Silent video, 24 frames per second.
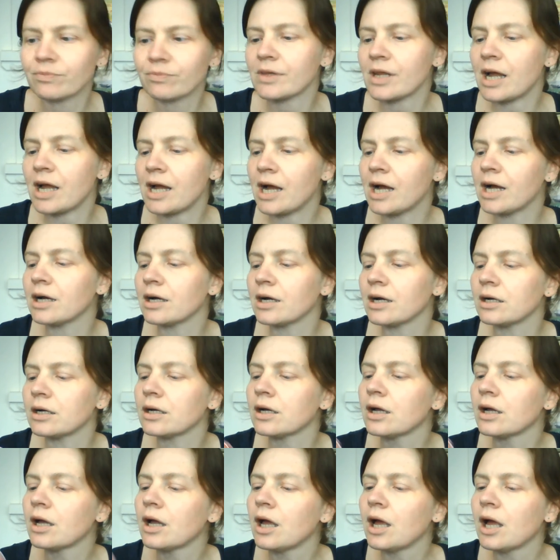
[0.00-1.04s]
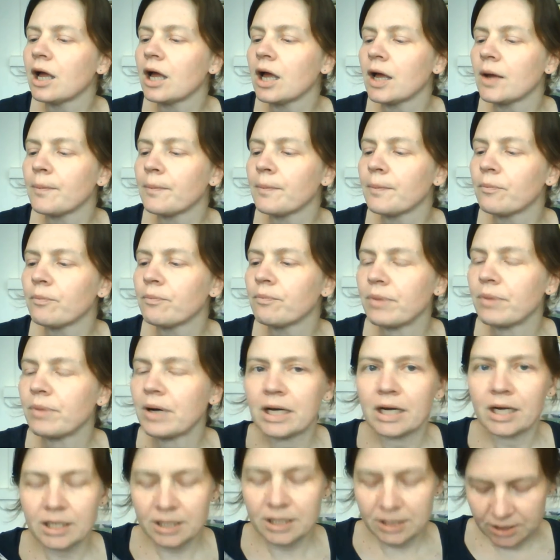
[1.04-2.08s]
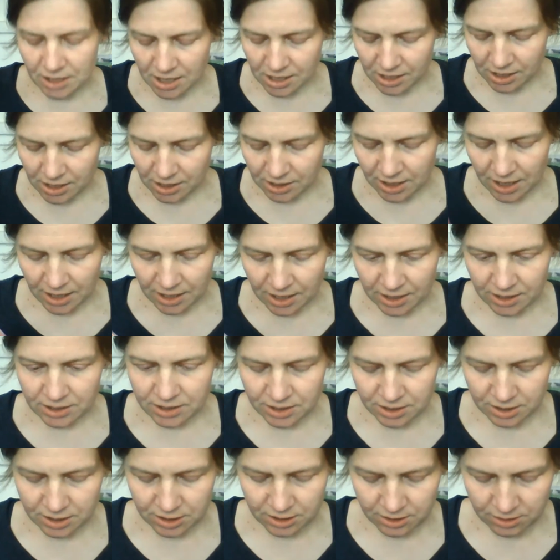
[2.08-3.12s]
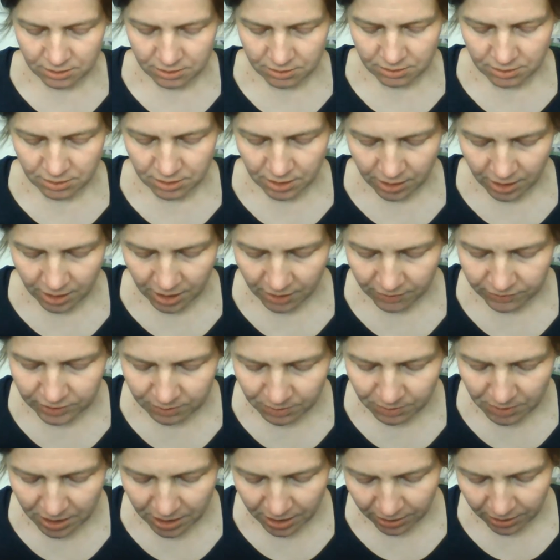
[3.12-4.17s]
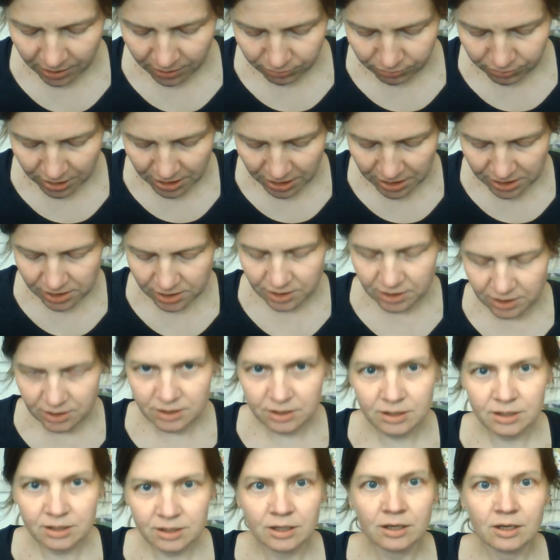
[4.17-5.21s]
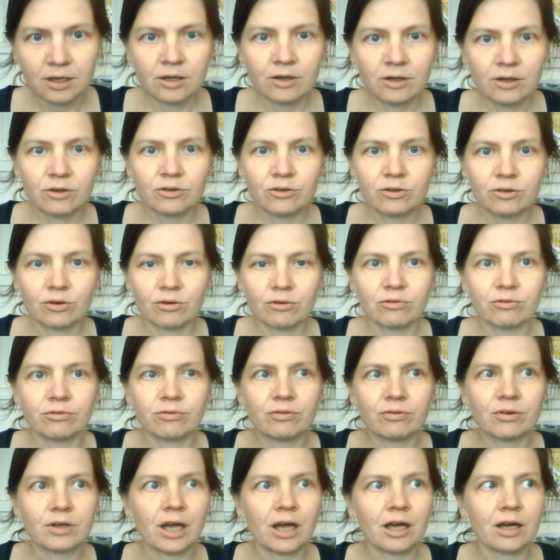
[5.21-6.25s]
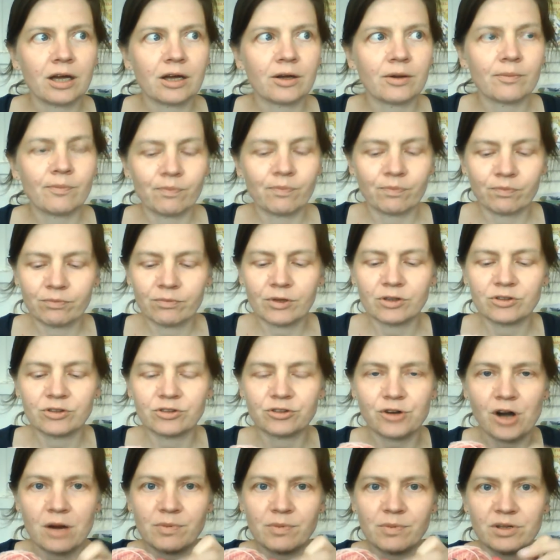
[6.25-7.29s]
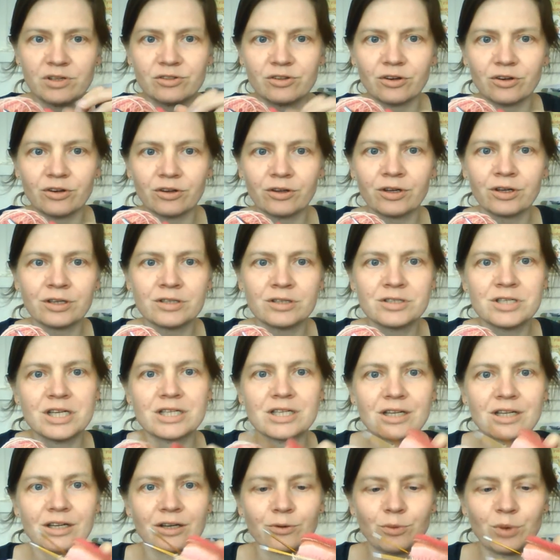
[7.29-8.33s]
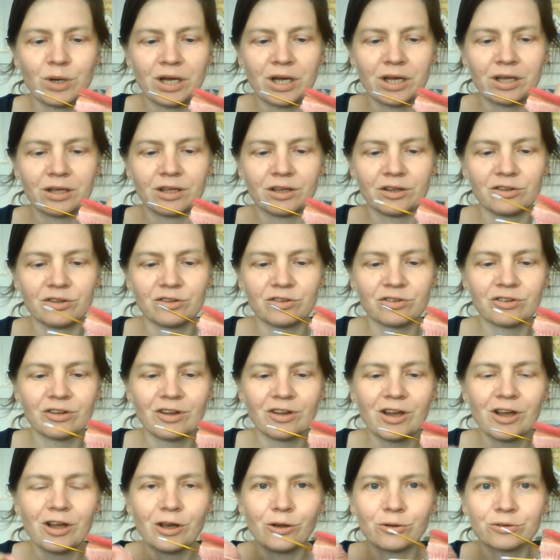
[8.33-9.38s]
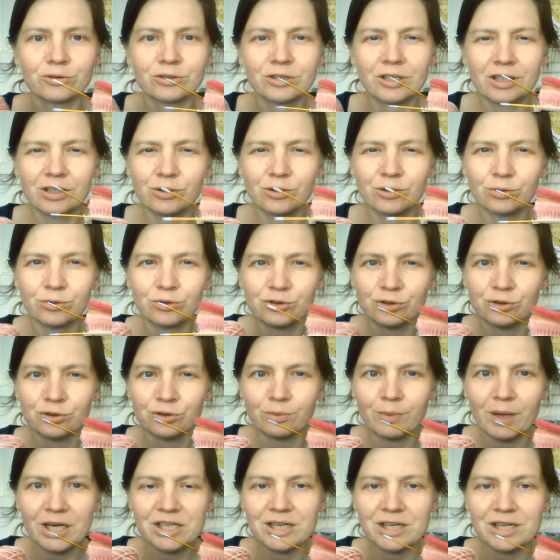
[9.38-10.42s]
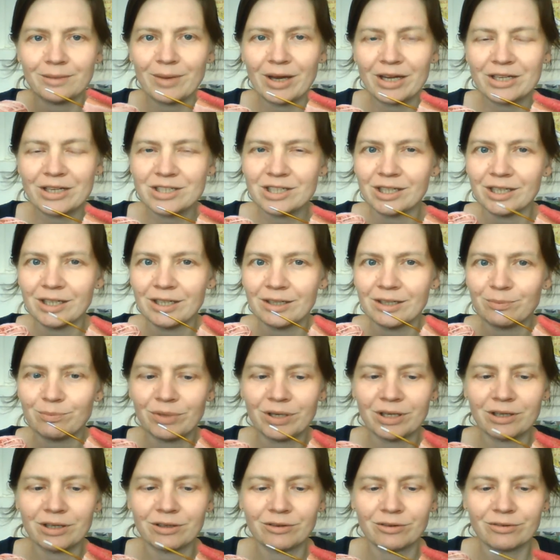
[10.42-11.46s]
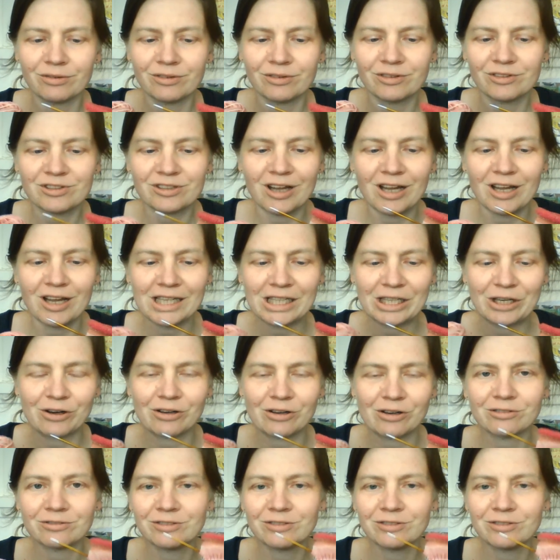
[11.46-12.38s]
But I decided that after my recent sort of stripy sock knitting where things looked a little too matchy but slightly off,